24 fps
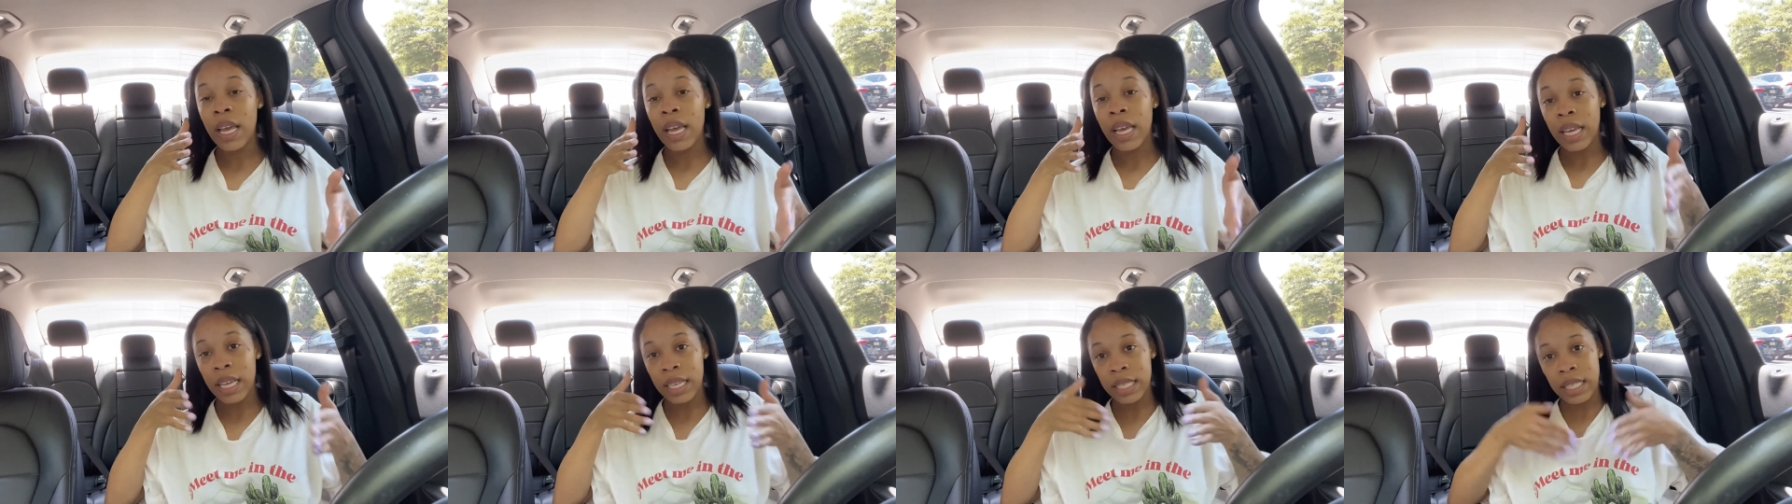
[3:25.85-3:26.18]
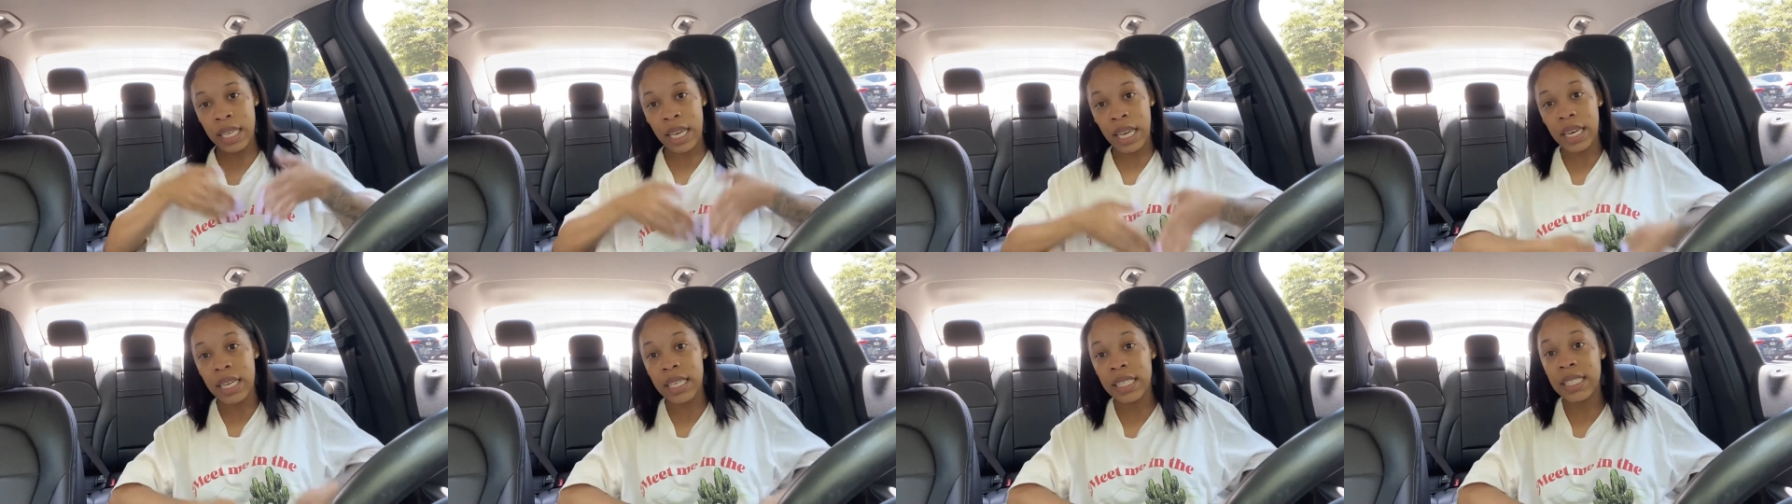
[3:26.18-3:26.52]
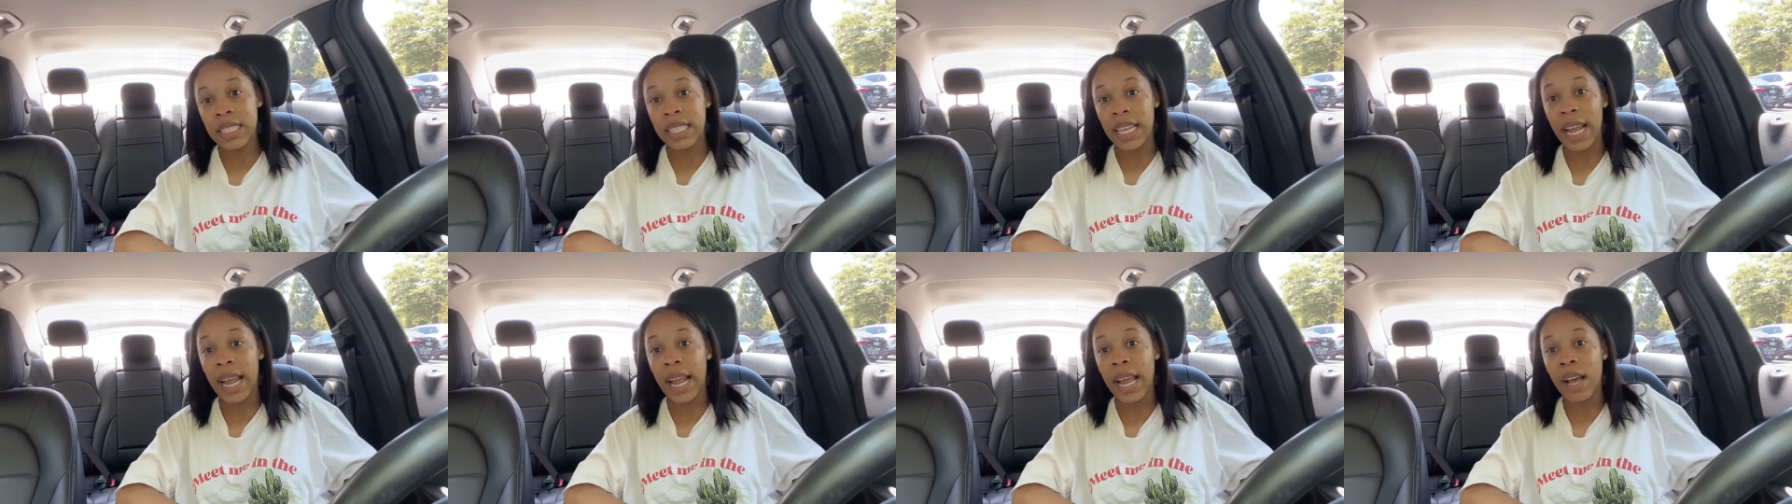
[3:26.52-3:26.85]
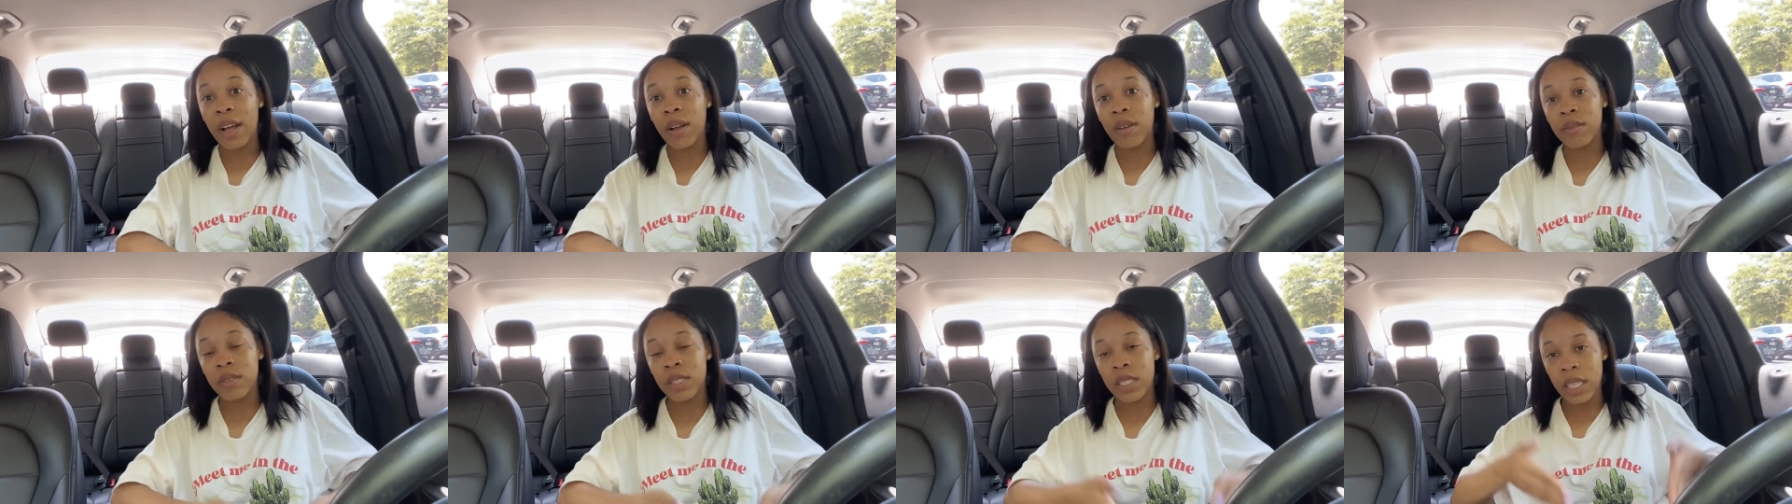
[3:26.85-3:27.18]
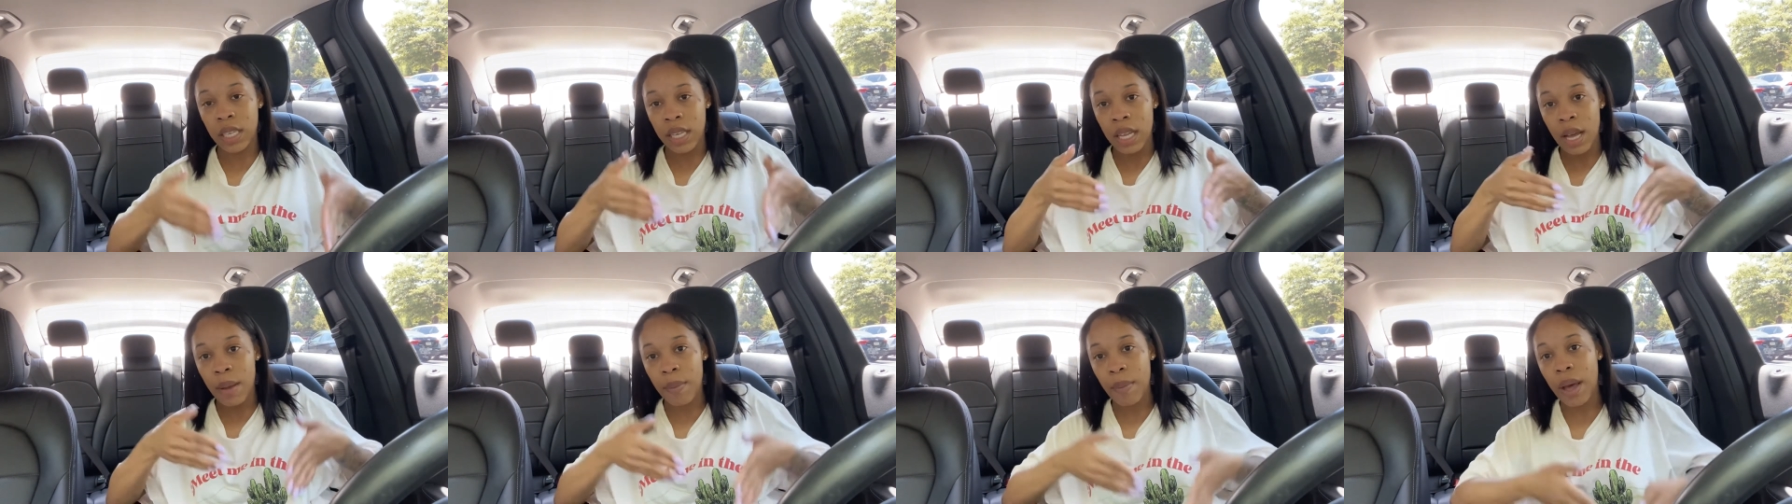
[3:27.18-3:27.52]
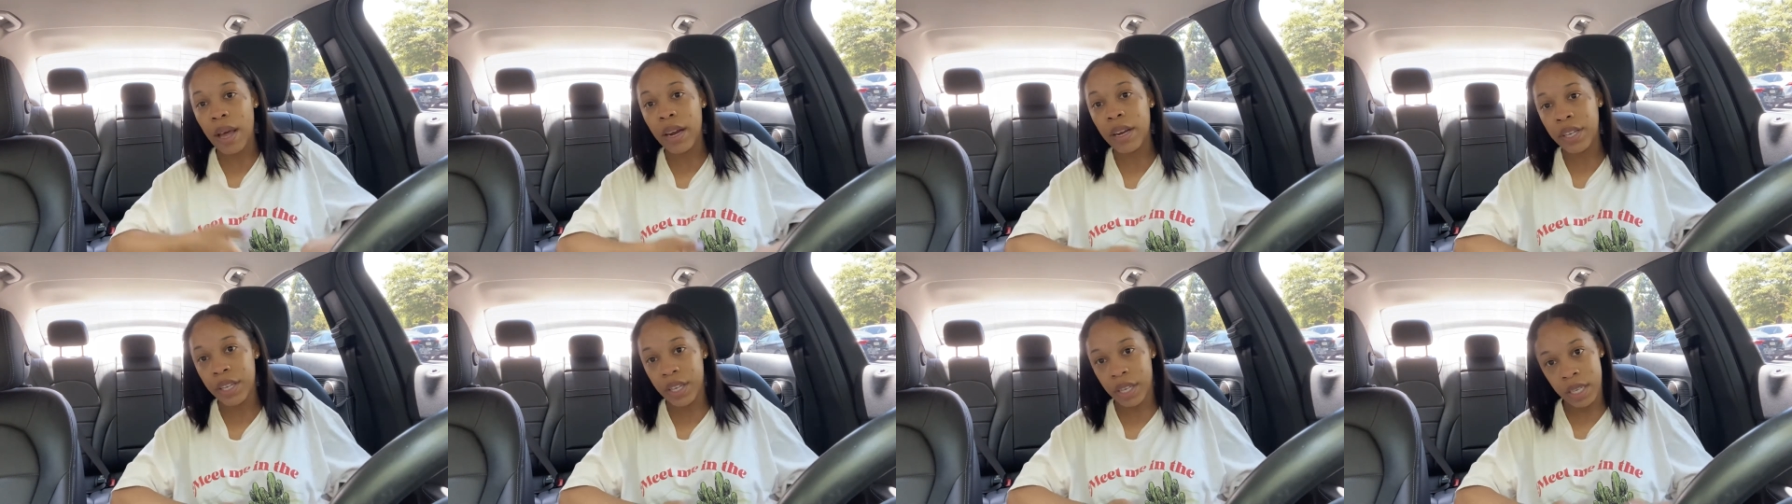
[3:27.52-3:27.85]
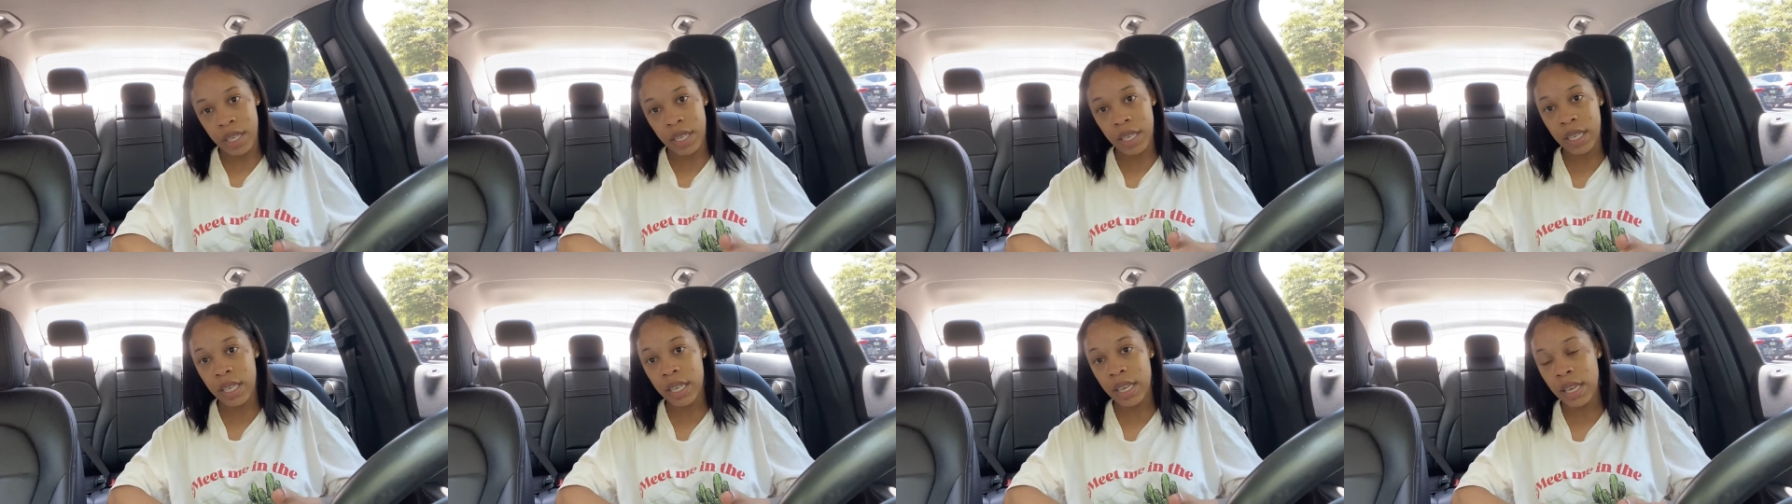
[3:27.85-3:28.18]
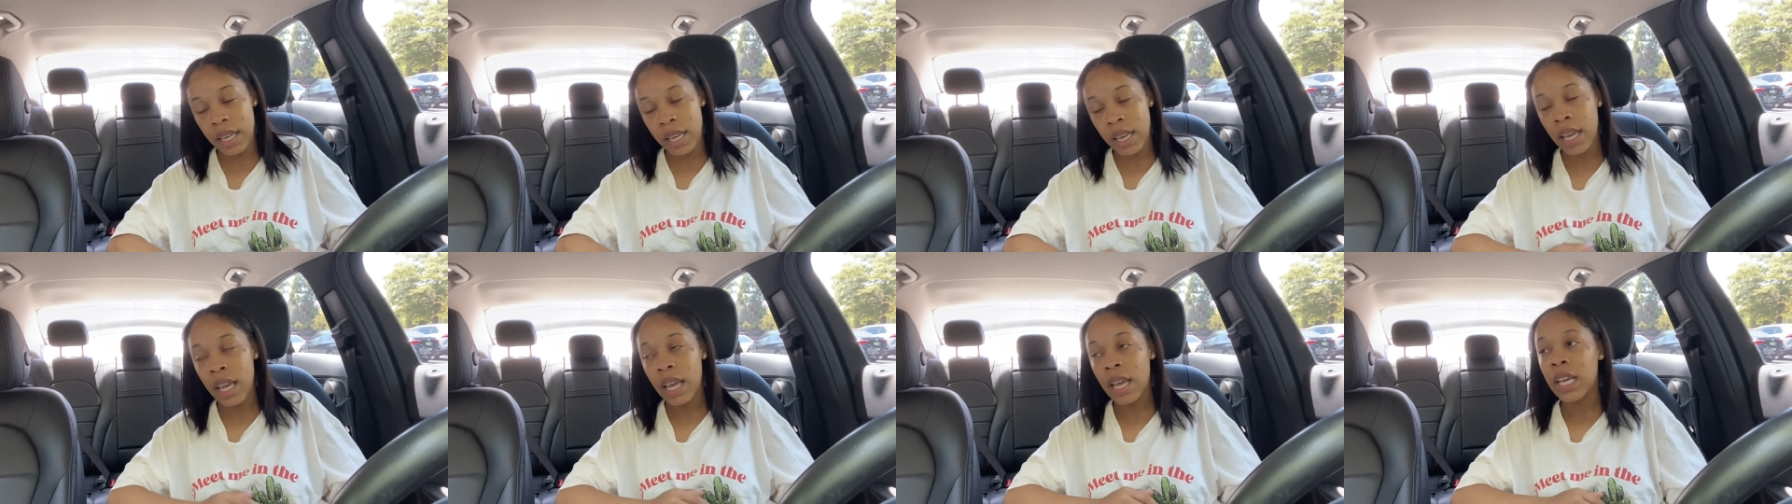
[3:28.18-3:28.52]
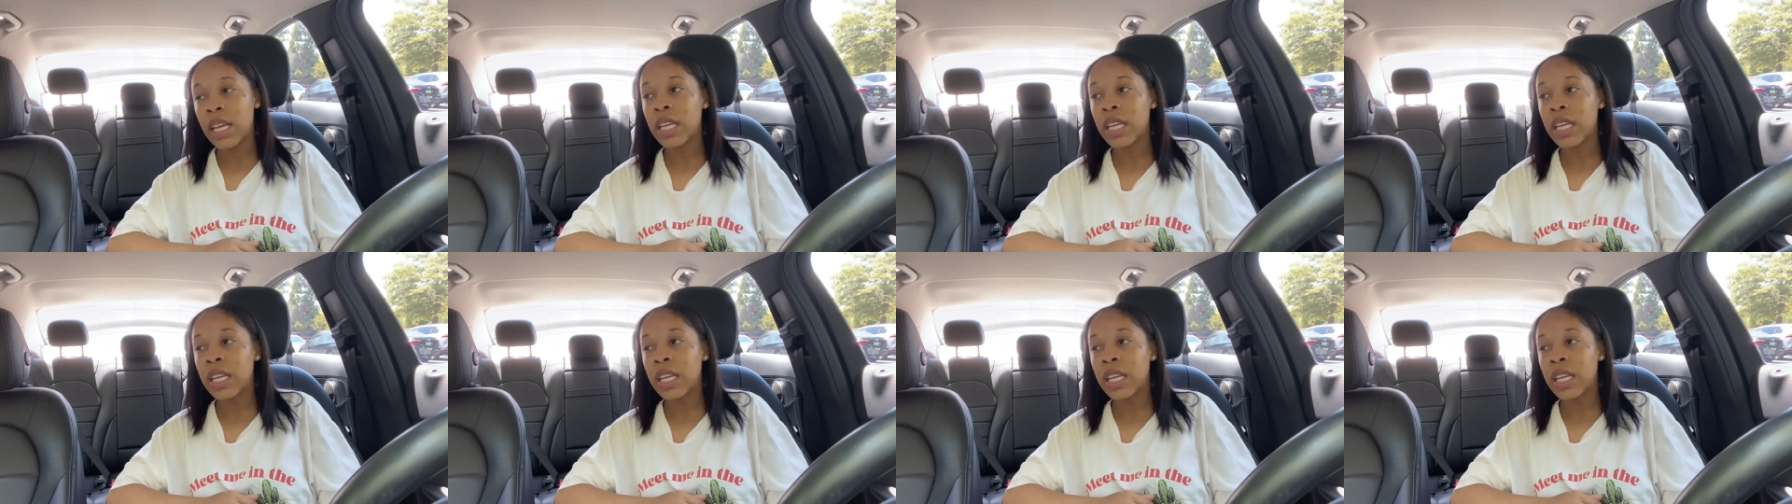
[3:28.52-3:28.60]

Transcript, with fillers: his head is down to come out of your cookie.